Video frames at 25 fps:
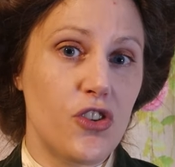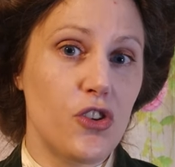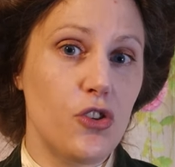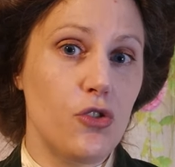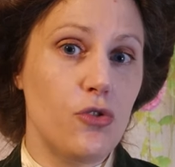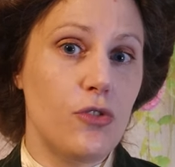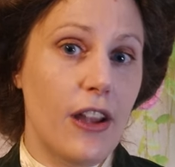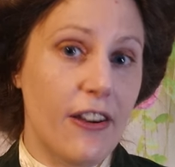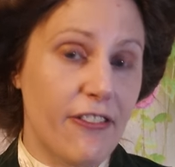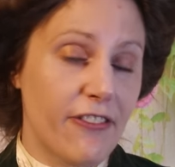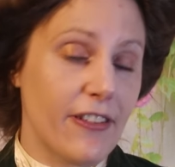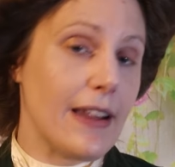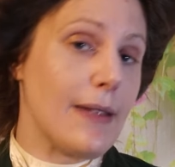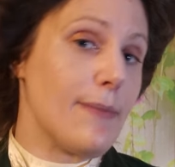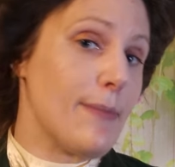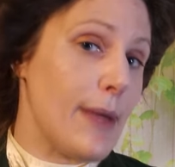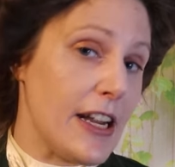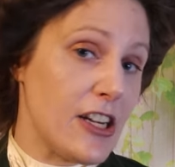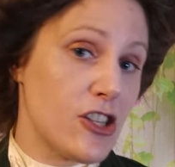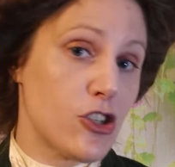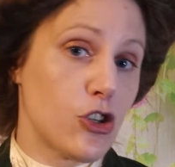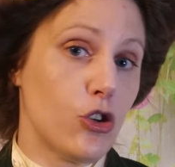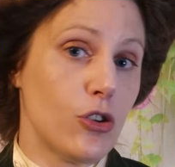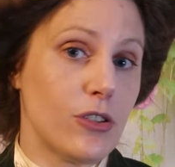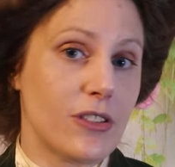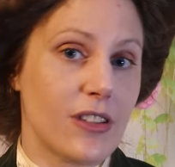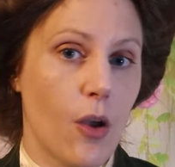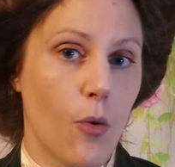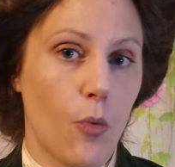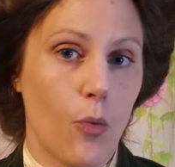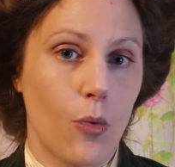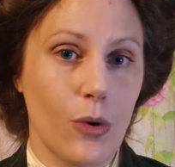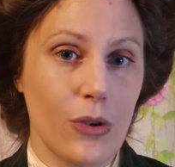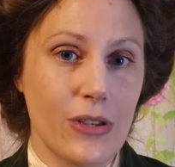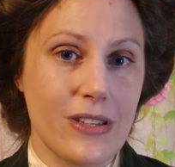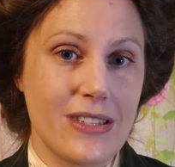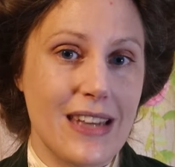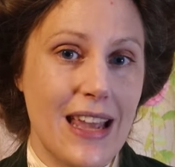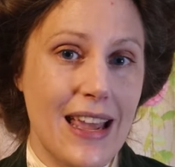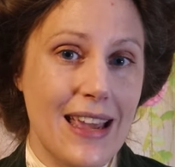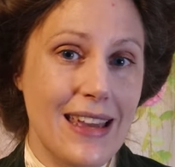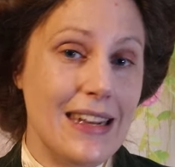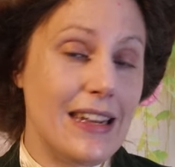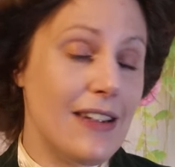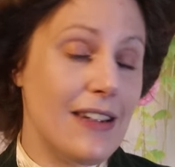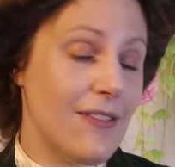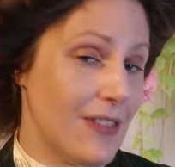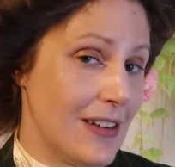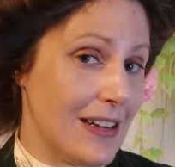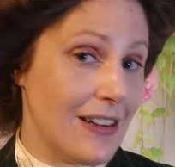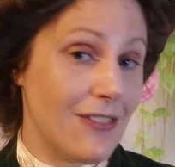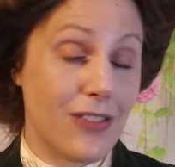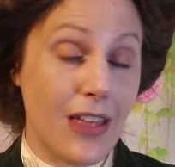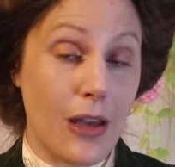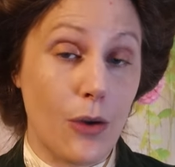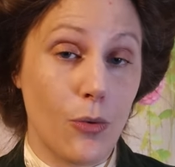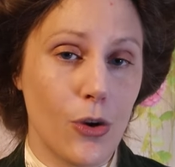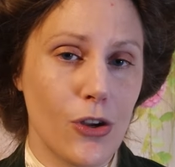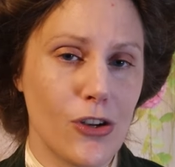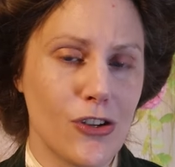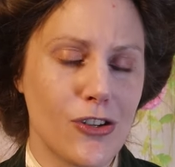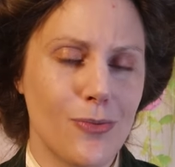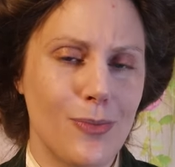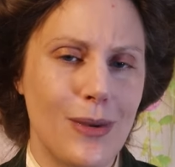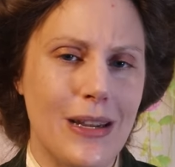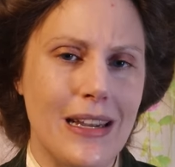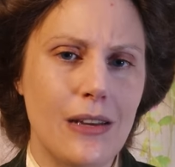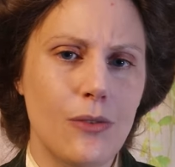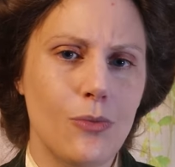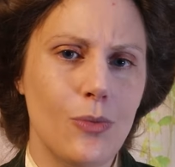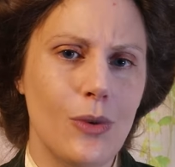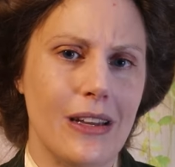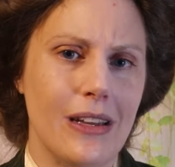to definitely make sure someone was dead even if they weren't to begin